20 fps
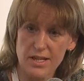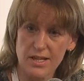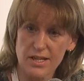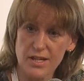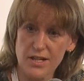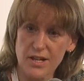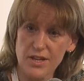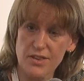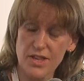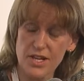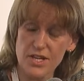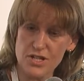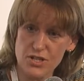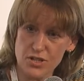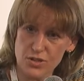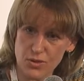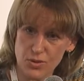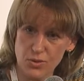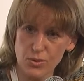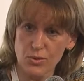you know, they
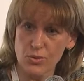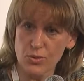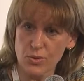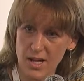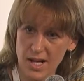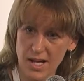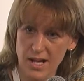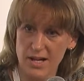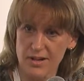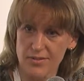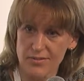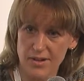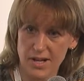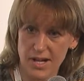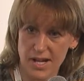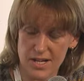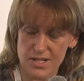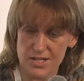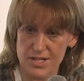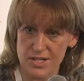should all have
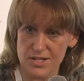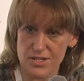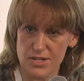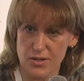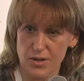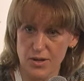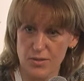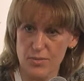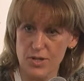access to it.